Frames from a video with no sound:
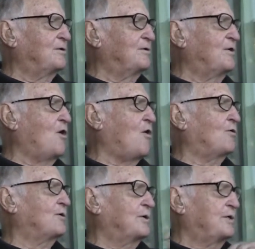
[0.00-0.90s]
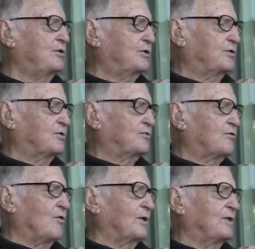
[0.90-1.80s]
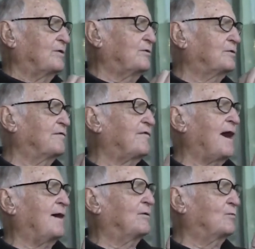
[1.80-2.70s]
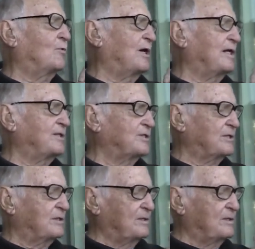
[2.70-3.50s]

No, you can control it. You can fly on 1 engine.